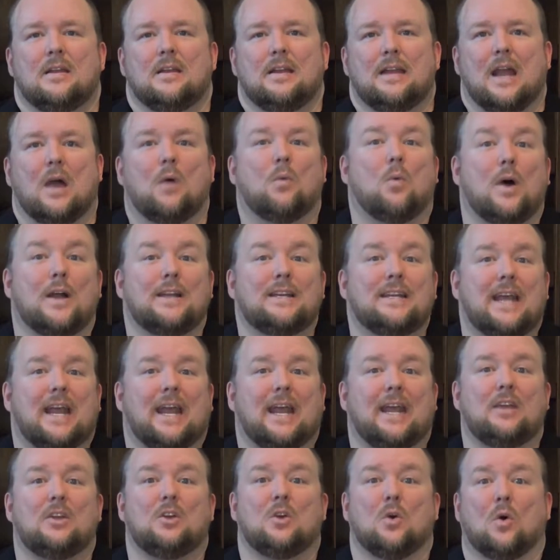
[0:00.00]
Now, one
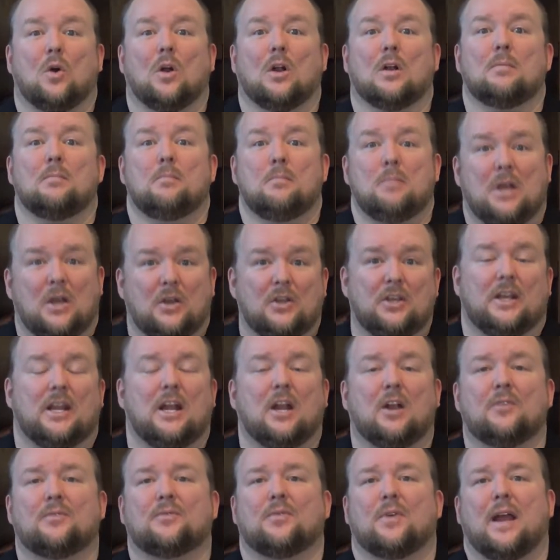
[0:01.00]
day, your
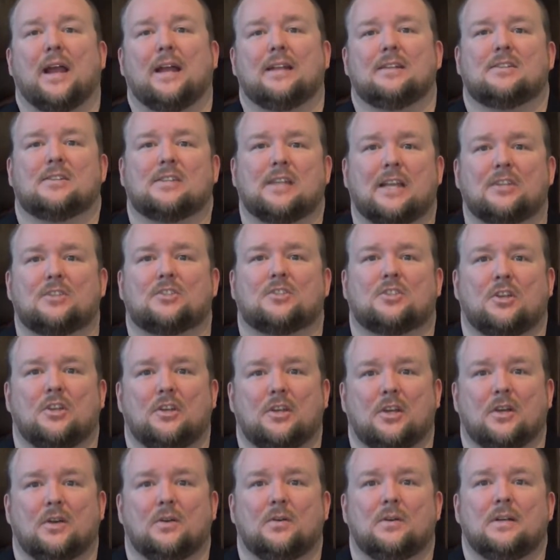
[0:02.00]
millionaire friend says to
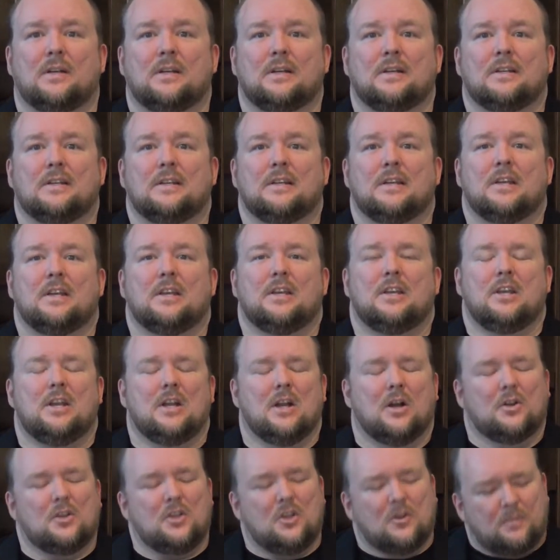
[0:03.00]
you, You
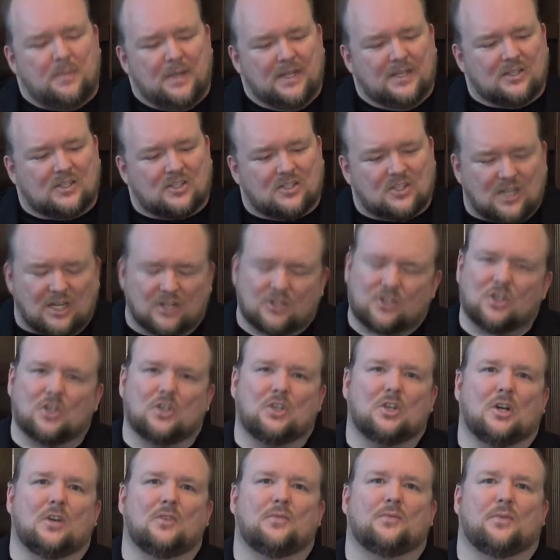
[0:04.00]
know, you've been such a
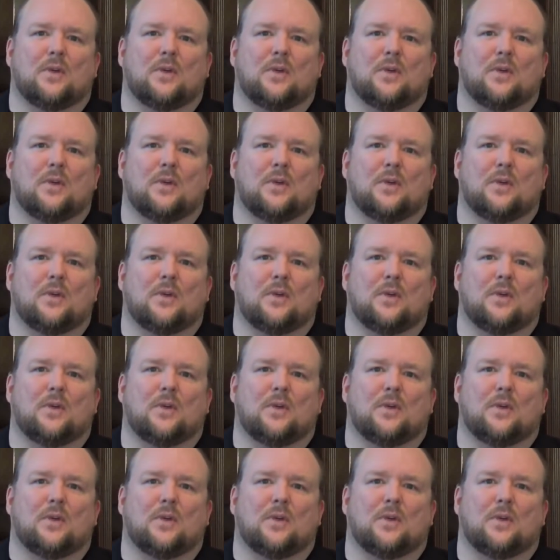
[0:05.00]
good